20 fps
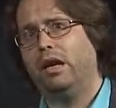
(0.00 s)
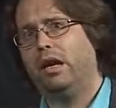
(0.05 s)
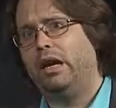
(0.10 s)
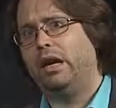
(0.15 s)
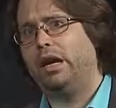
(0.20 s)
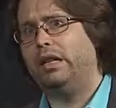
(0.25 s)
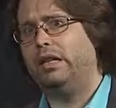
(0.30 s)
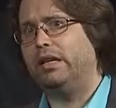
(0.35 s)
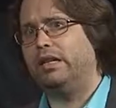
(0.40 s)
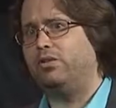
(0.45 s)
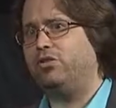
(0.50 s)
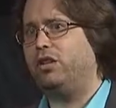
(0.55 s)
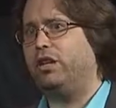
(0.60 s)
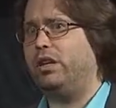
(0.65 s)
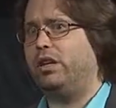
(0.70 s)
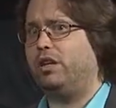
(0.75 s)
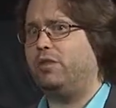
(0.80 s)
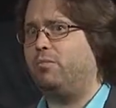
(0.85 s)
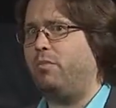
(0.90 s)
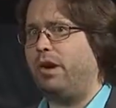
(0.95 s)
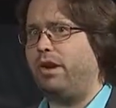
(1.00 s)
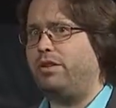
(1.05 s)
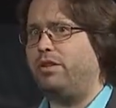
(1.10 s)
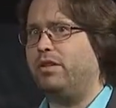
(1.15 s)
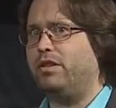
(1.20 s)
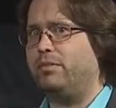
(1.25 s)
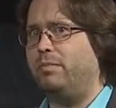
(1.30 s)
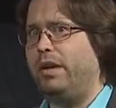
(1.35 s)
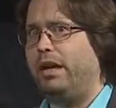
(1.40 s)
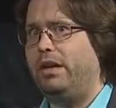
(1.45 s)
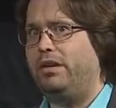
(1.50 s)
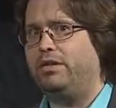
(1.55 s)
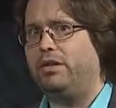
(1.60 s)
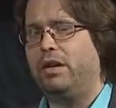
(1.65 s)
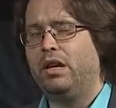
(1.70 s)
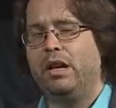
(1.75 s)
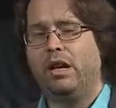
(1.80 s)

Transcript: in this gene expression space